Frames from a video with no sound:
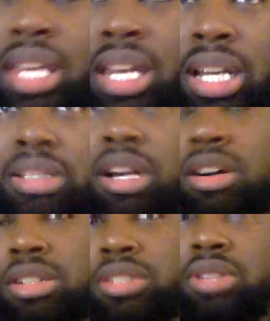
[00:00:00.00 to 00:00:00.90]
and I
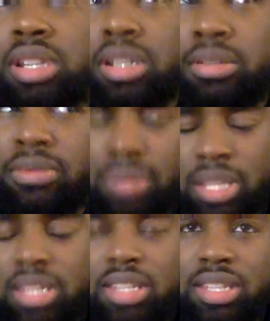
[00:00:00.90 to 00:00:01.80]
also love
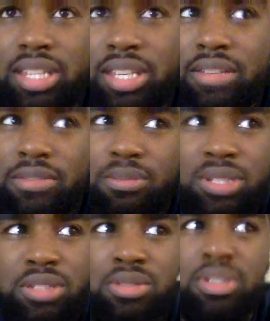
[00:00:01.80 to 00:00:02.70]
the
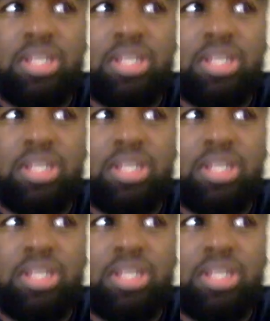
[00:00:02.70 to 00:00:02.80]
Infamous.